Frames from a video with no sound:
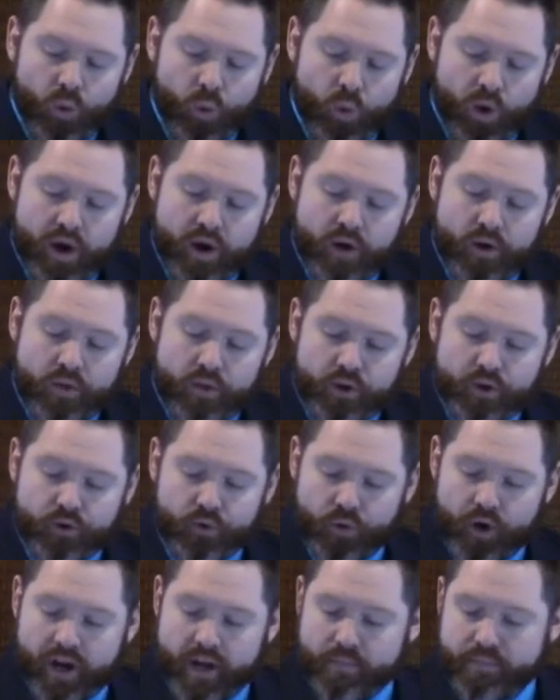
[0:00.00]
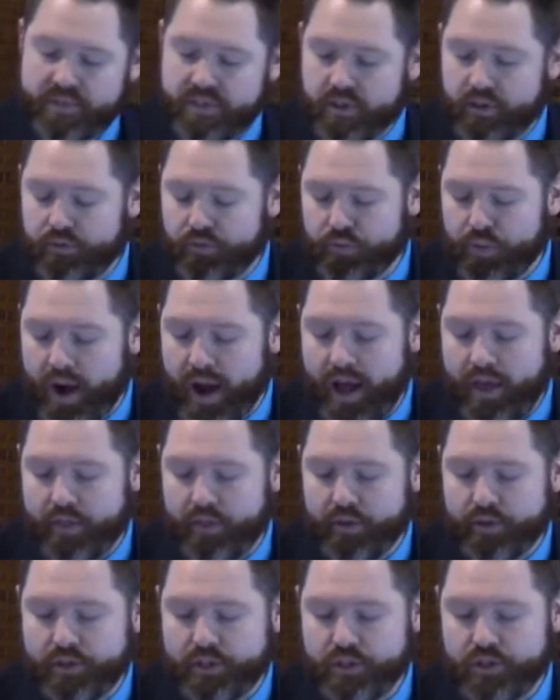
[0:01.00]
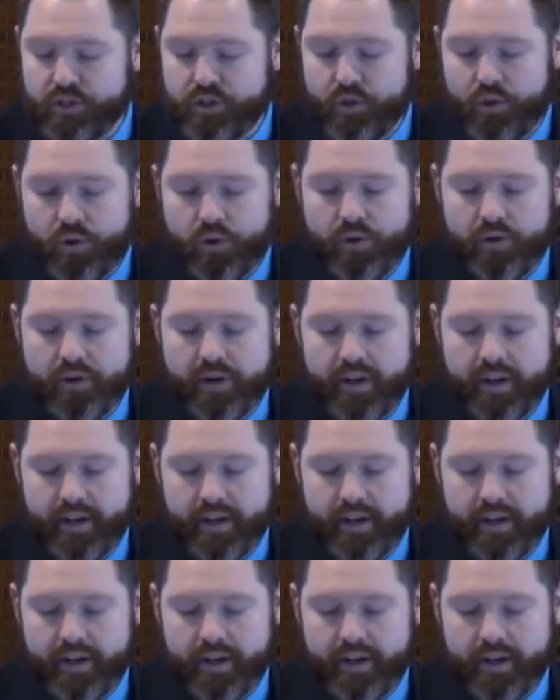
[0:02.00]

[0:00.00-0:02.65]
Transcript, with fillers: where the grapes of wrath are stored.